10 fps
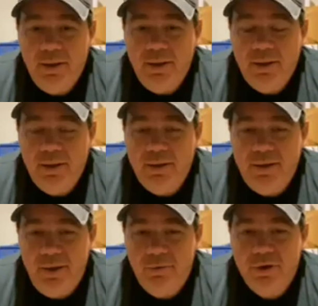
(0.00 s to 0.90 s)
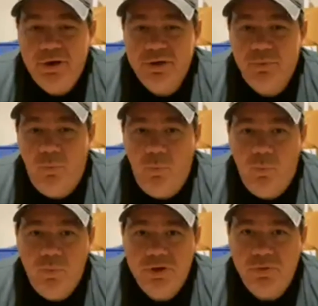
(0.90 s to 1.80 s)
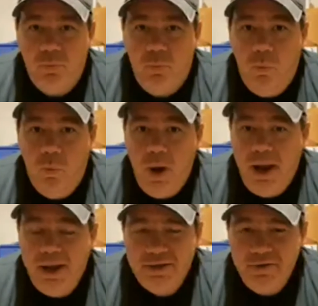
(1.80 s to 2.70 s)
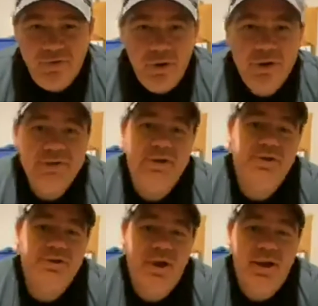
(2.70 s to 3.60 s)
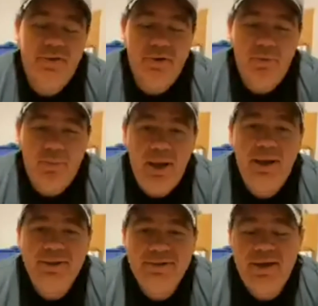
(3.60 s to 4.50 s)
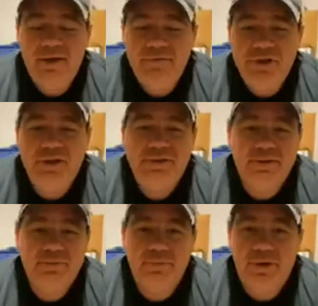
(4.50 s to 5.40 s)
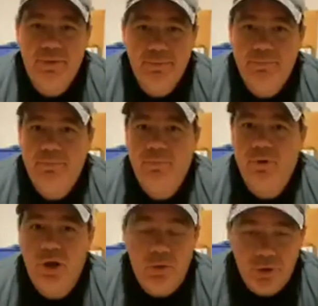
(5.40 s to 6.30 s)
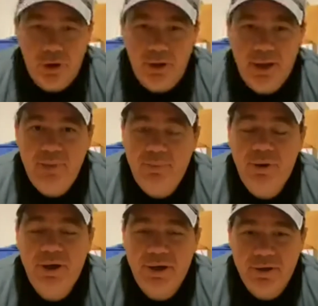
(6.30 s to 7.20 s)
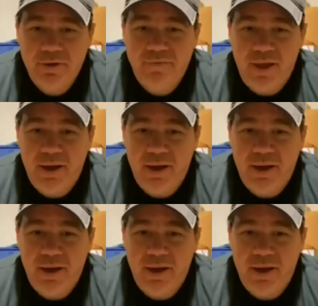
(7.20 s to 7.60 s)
they were just way too focused on trying to turn a buck instead of just, going all in and putting in a good event.